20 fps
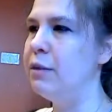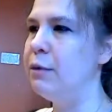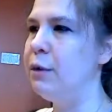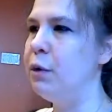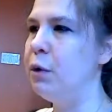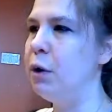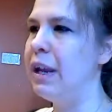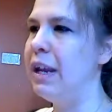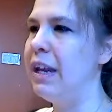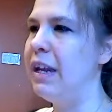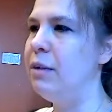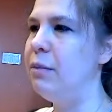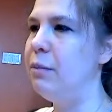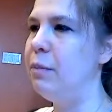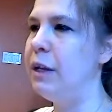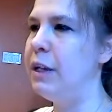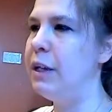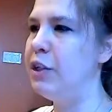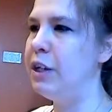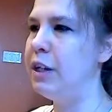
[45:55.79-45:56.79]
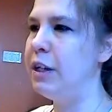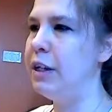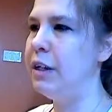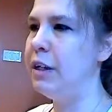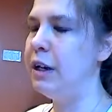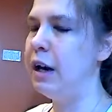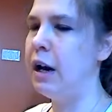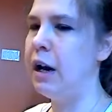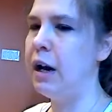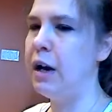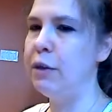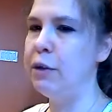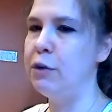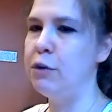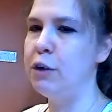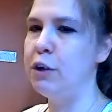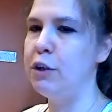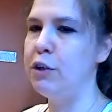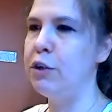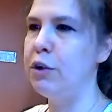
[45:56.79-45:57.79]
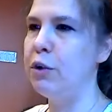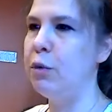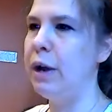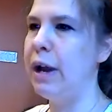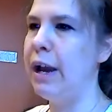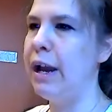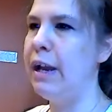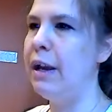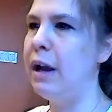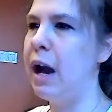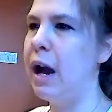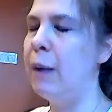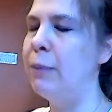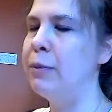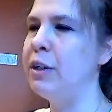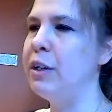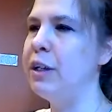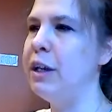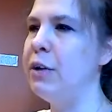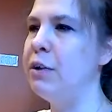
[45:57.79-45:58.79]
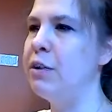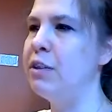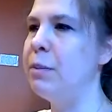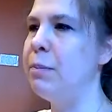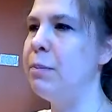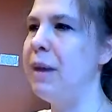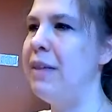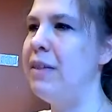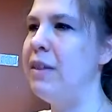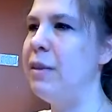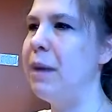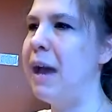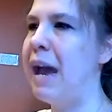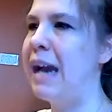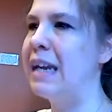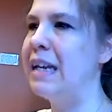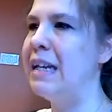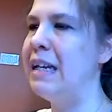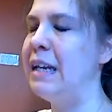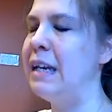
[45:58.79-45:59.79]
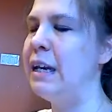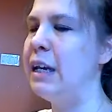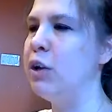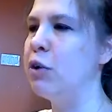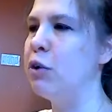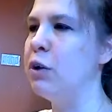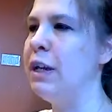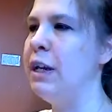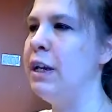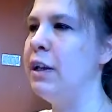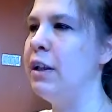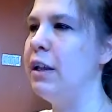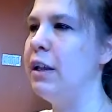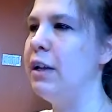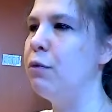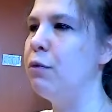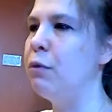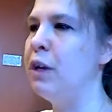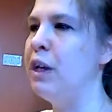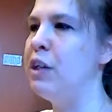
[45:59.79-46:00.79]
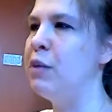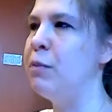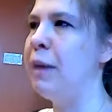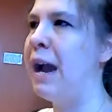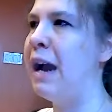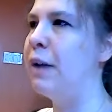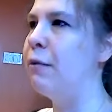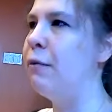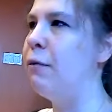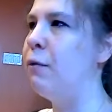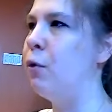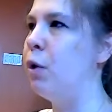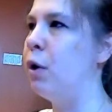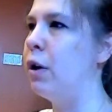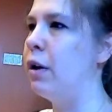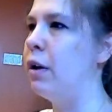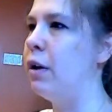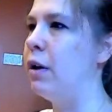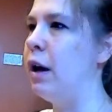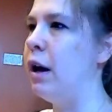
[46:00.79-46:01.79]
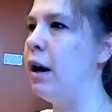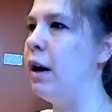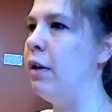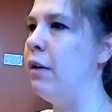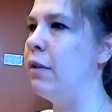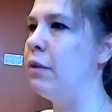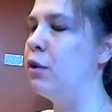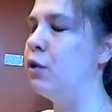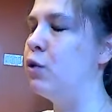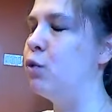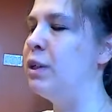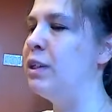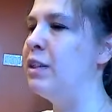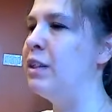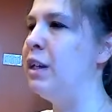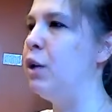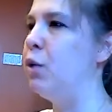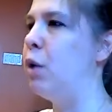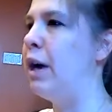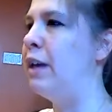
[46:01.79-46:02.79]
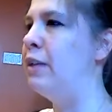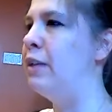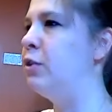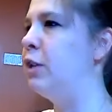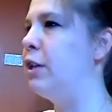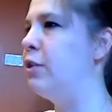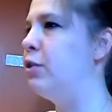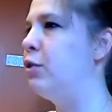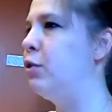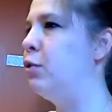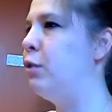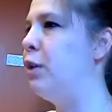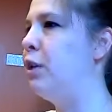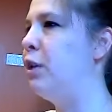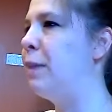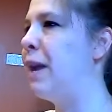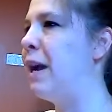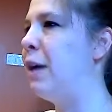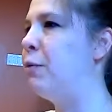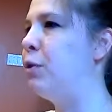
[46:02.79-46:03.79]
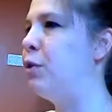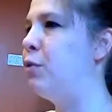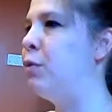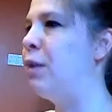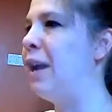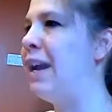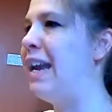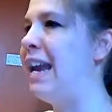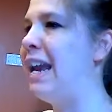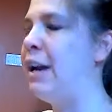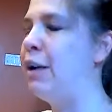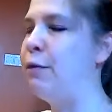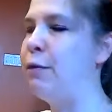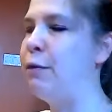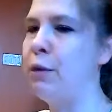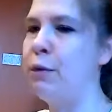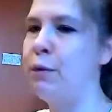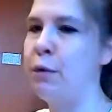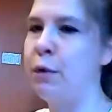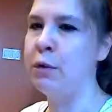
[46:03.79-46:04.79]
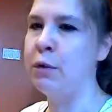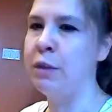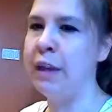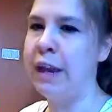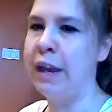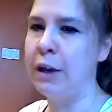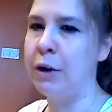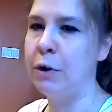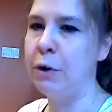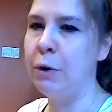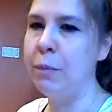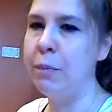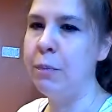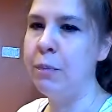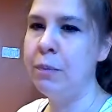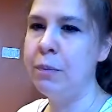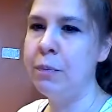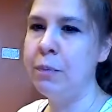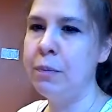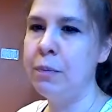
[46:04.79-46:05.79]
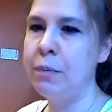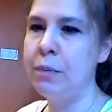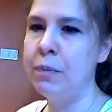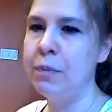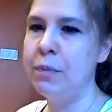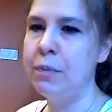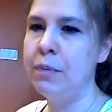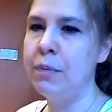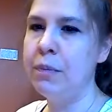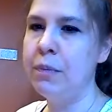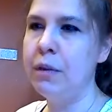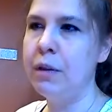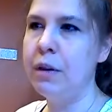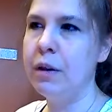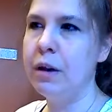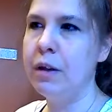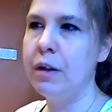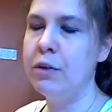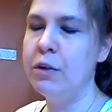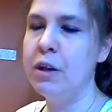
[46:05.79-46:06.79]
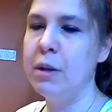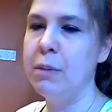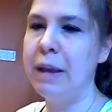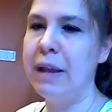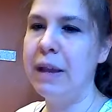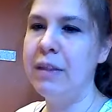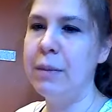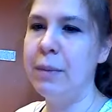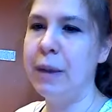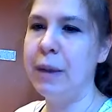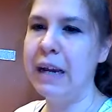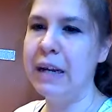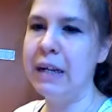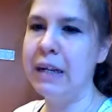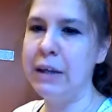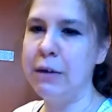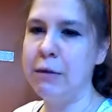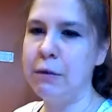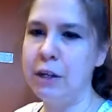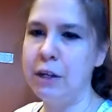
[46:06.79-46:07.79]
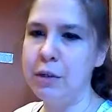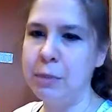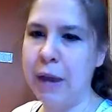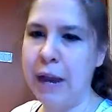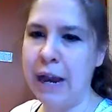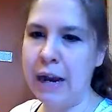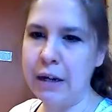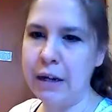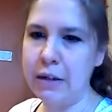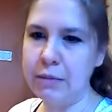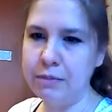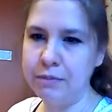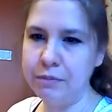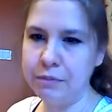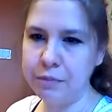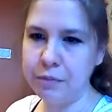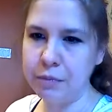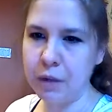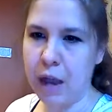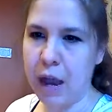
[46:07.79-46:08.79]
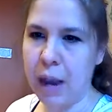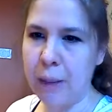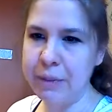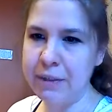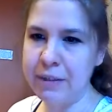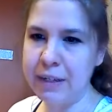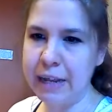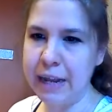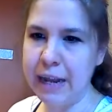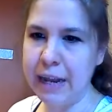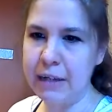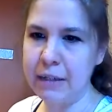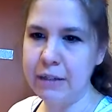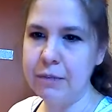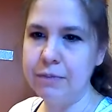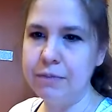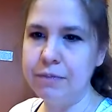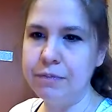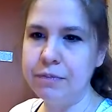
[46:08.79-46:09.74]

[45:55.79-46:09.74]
If you are in pigeon uh, the traditional way, option here is to bend the back knee, kick your heel in, reach back for uh, the twisting quad stretch. So reach back with the right hand for the or the ankle. Good, so you can bend the back knee, reach back, opposite hand.